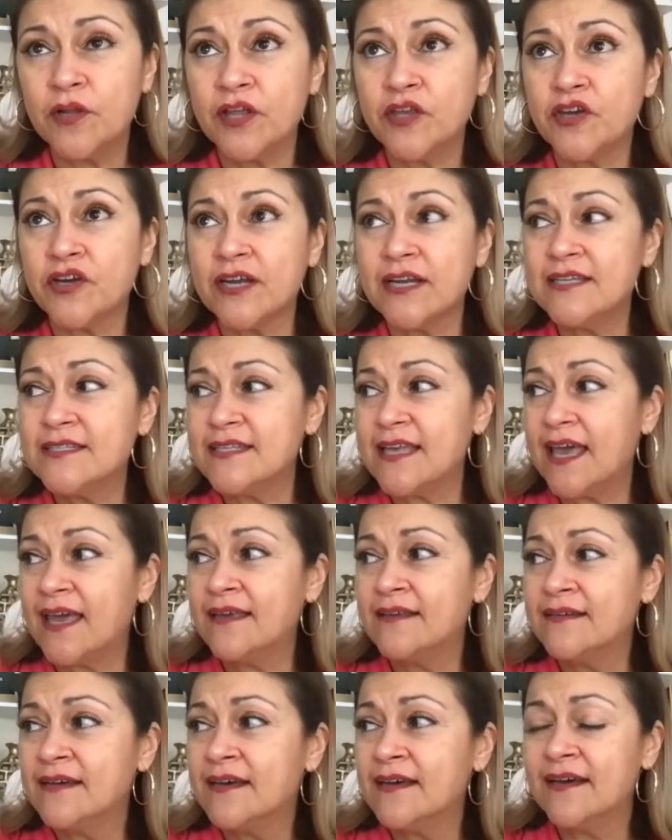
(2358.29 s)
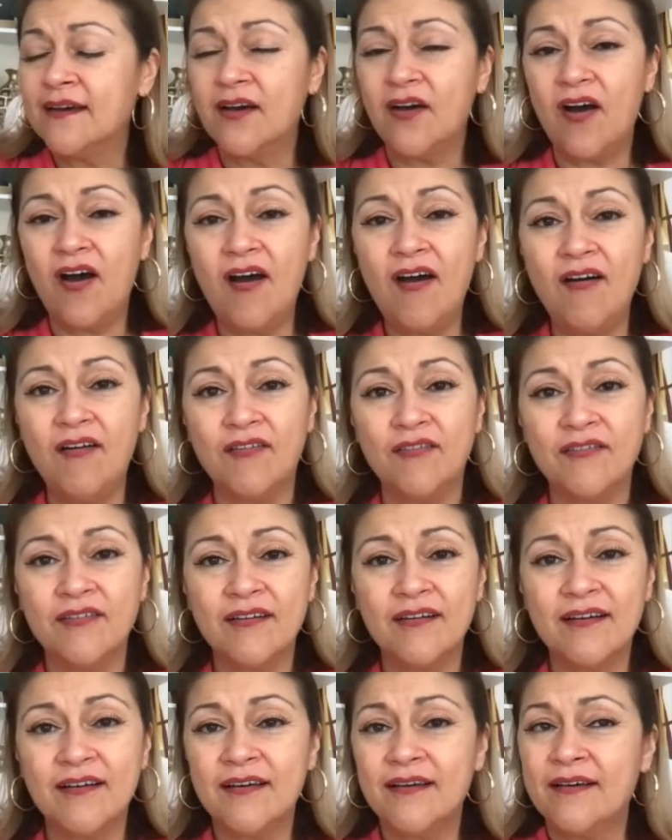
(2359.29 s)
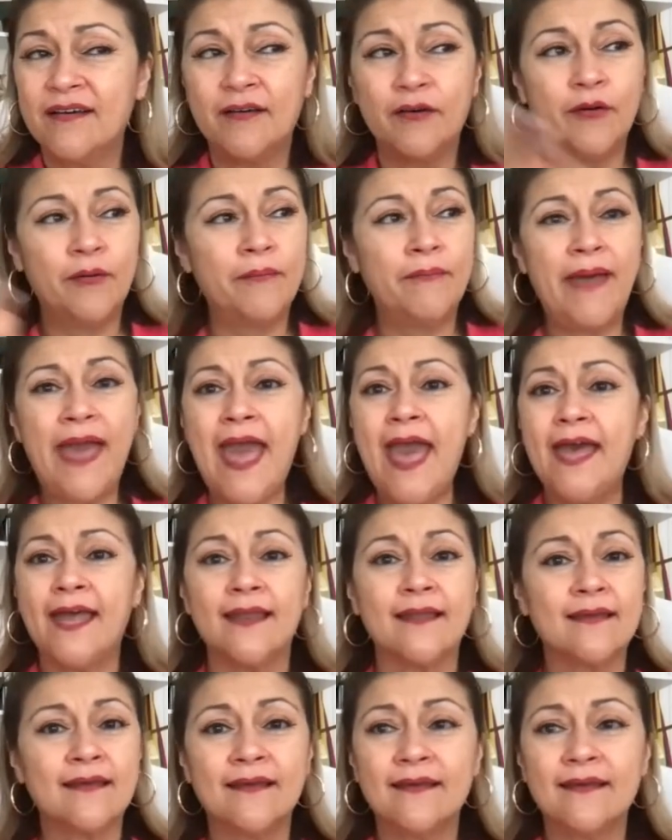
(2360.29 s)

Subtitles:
And you're going to say, oh, man,